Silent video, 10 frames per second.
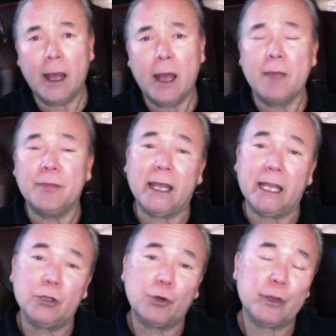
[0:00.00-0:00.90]
They
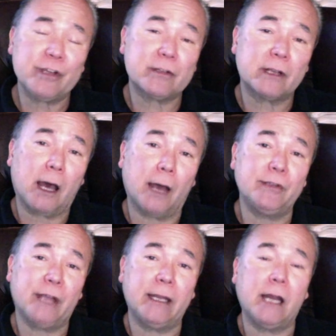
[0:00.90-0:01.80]
increased the
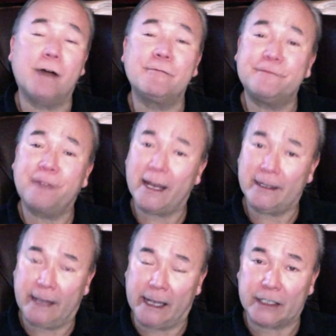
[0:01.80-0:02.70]
content of
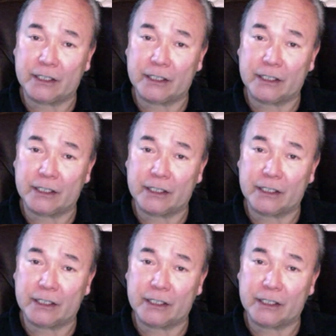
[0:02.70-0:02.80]
phytates.